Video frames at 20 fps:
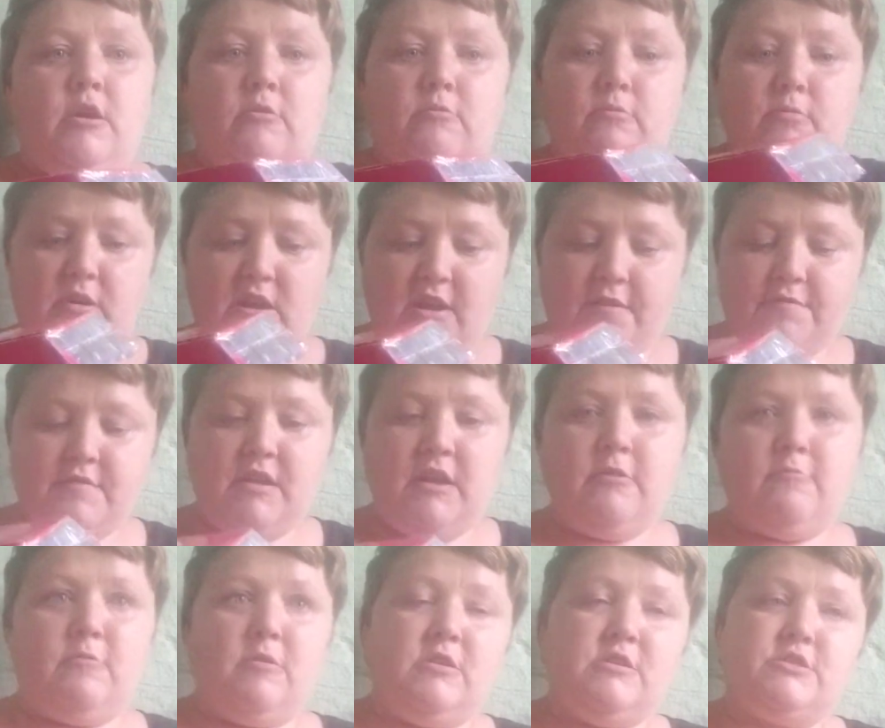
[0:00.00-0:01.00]
what I've
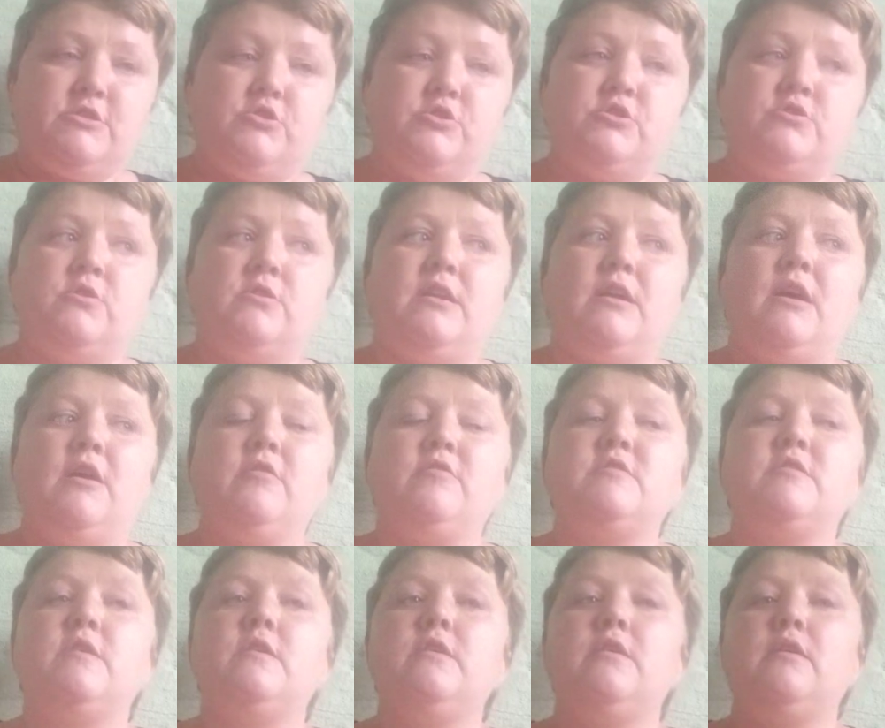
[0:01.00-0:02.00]
done was, to start out,
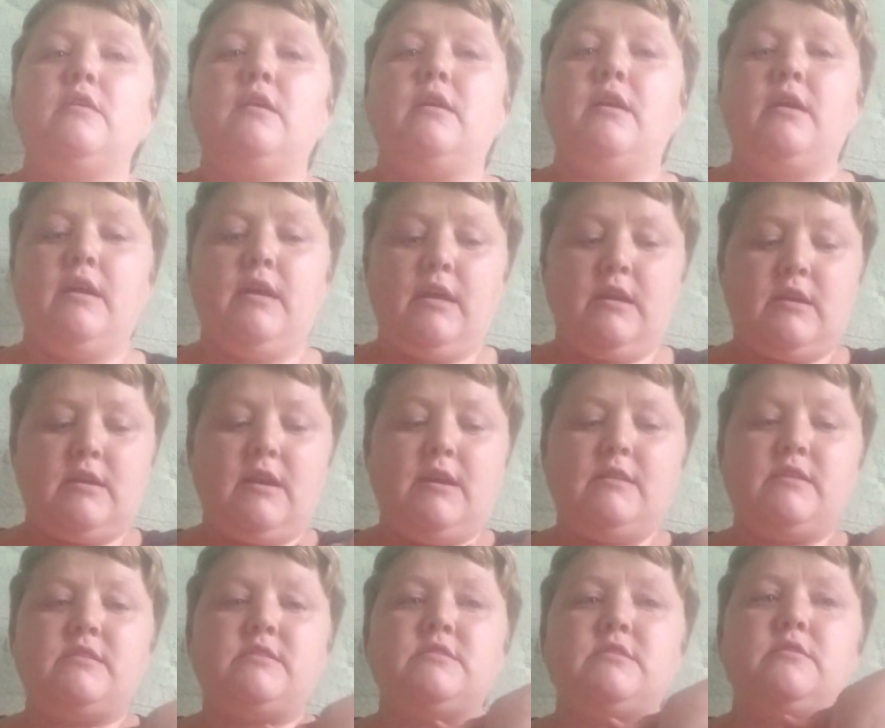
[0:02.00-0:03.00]
I
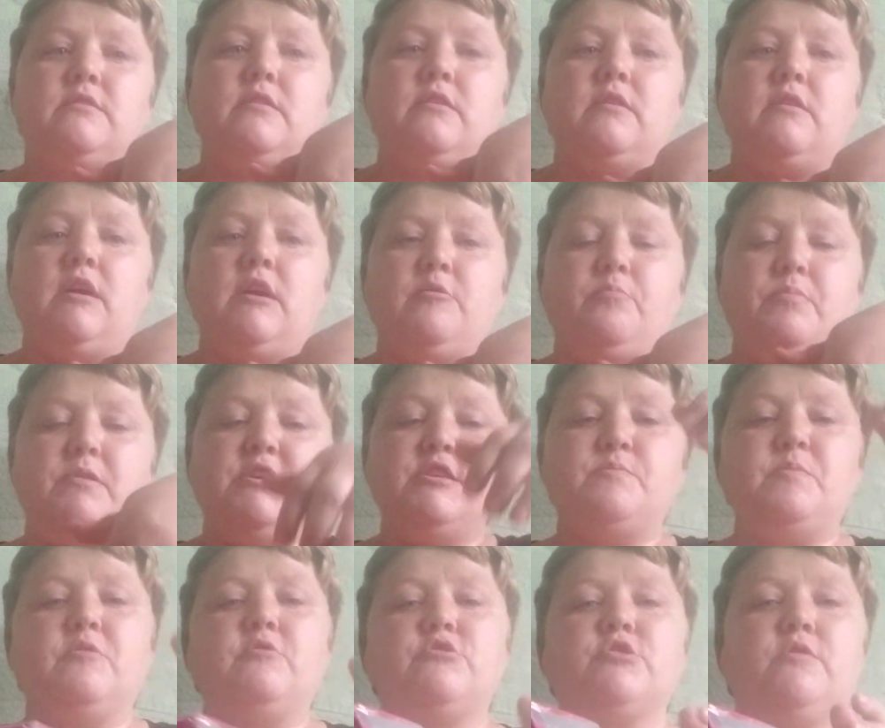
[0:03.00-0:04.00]
cut a piece
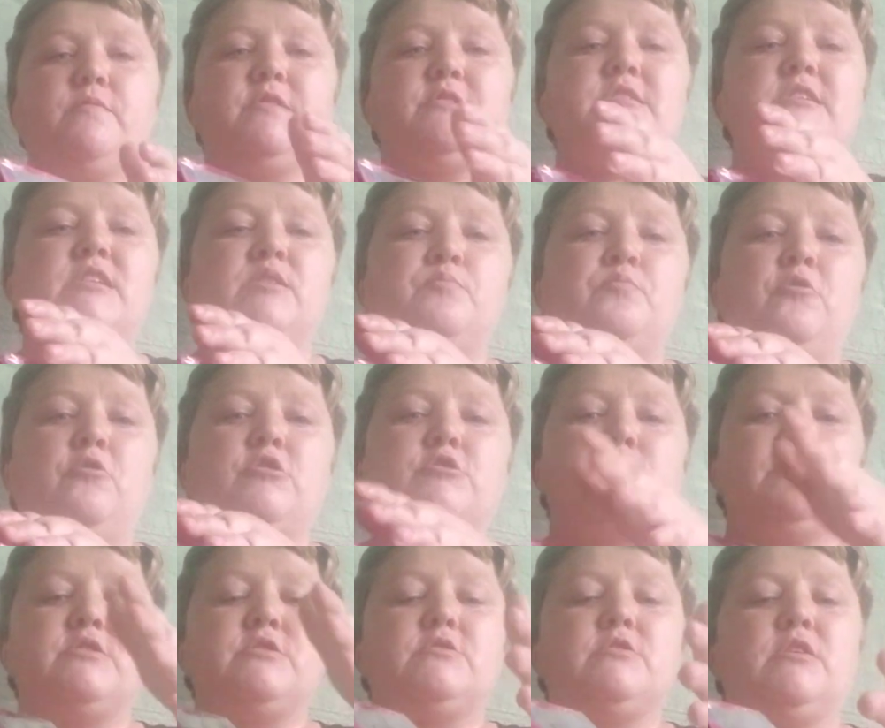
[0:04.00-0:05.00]
because obviously the box
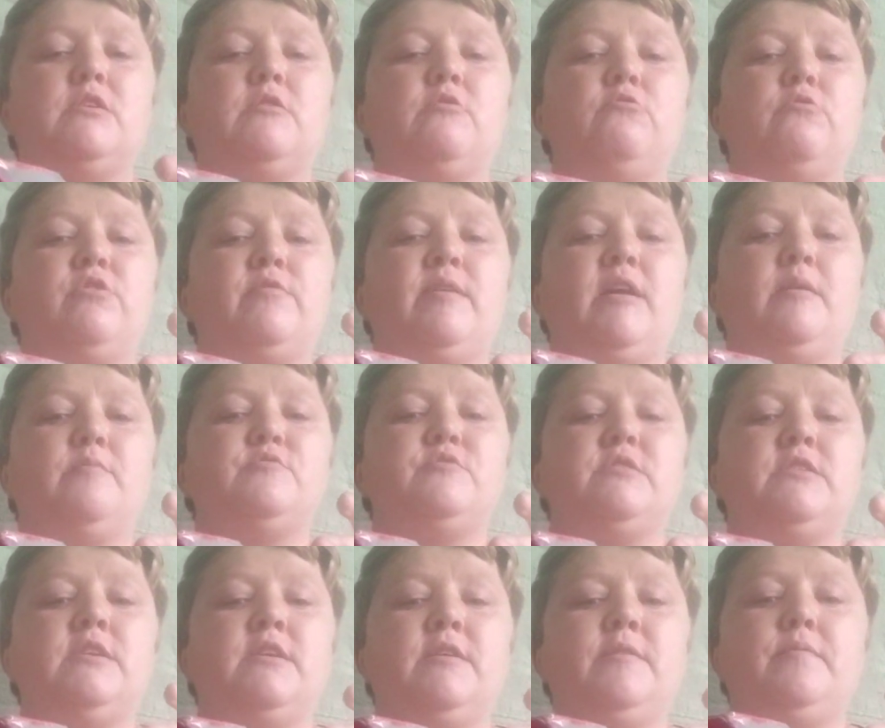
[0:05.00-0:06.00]
was all the way up to
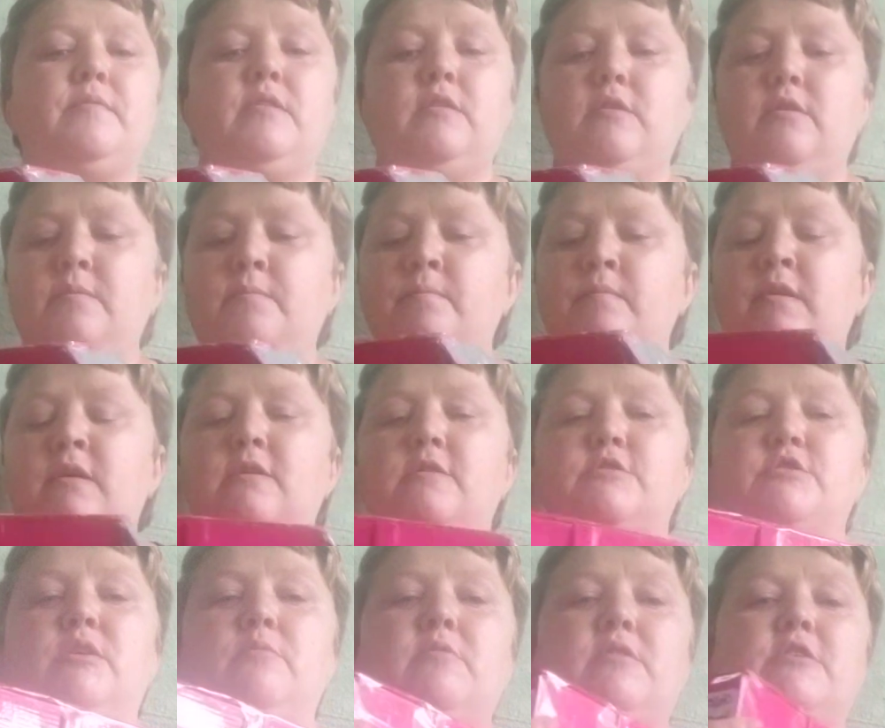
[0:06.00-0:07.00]
here.
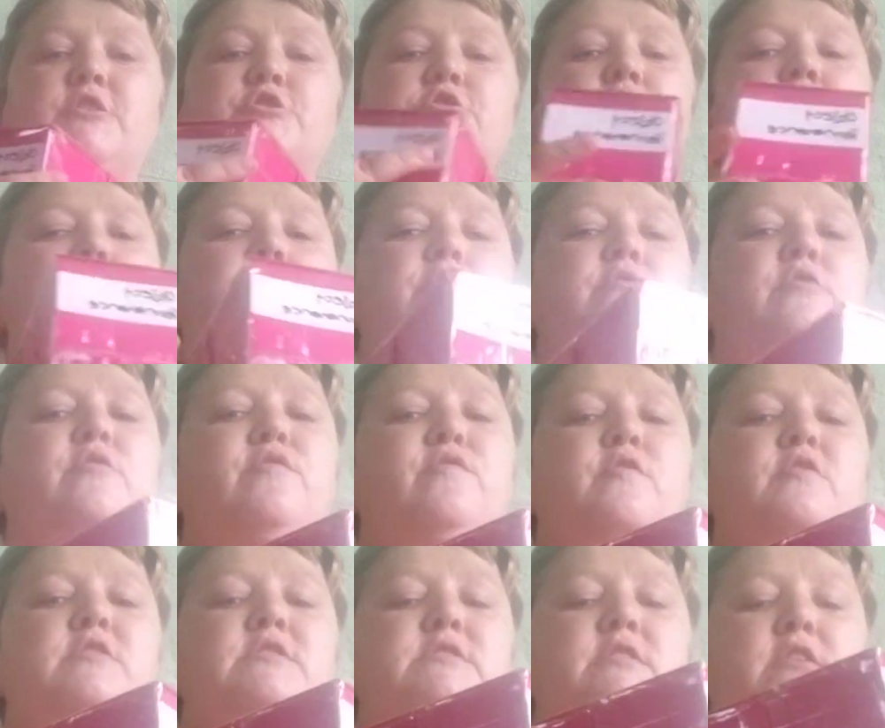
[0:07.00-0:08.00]
So I'm going to show you on the
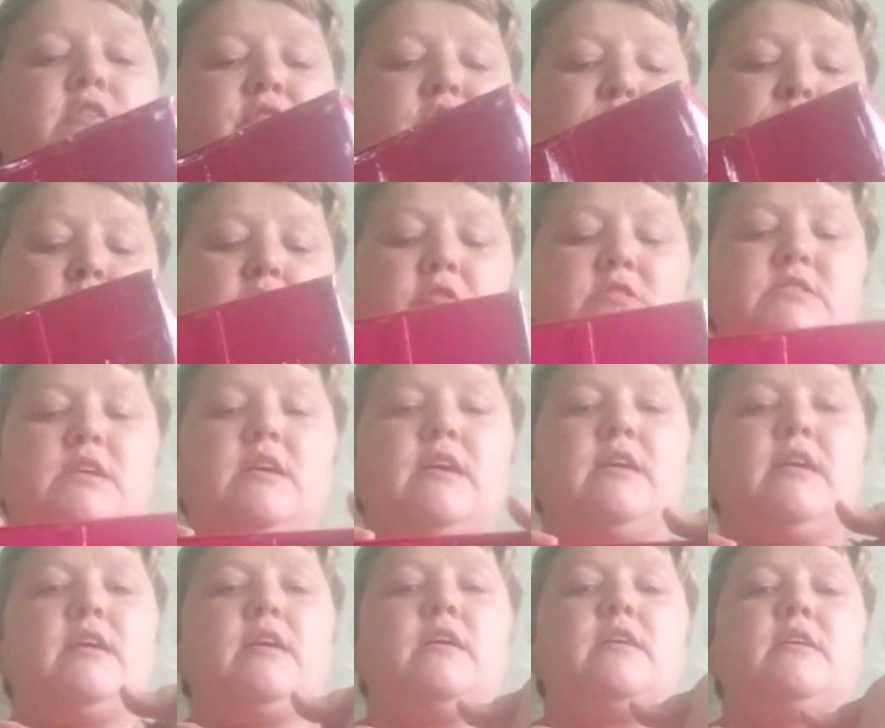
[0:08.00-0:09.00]
reverse side of the box.
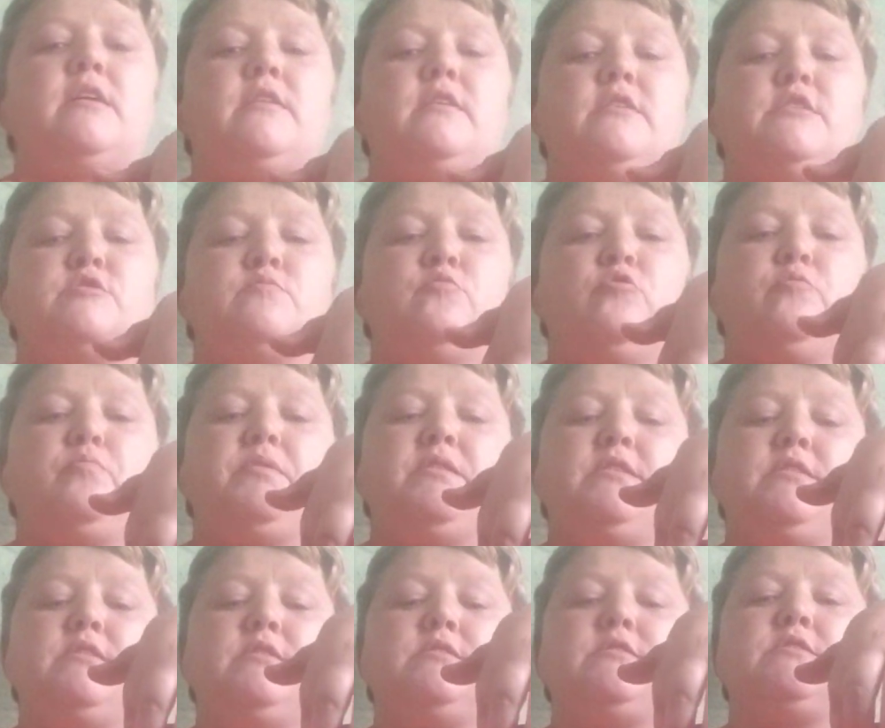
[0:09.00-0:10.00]
I cut a small
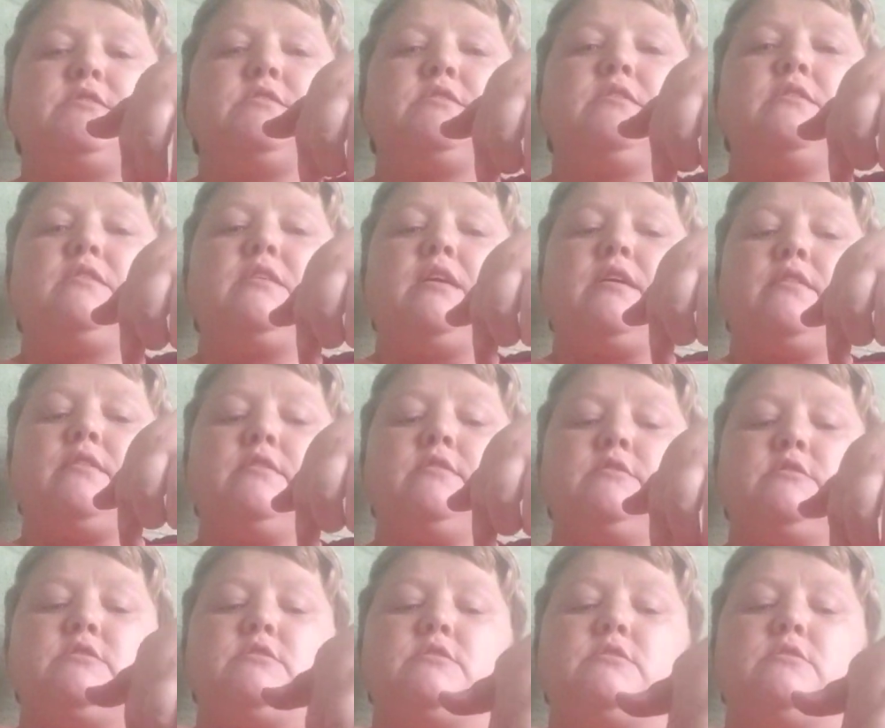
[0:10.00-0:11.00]
piece like
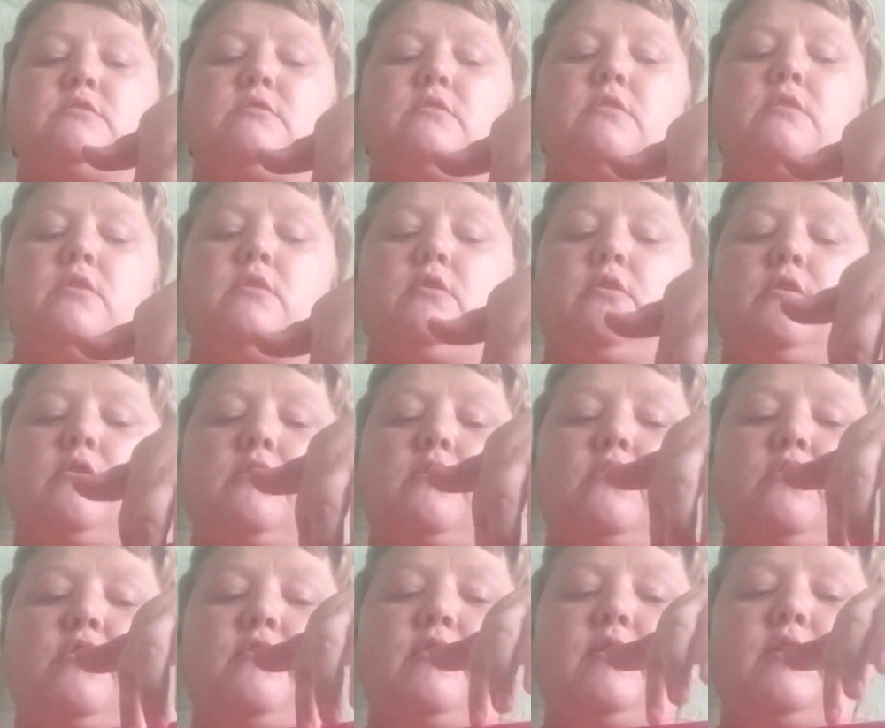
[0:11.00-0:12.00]
this over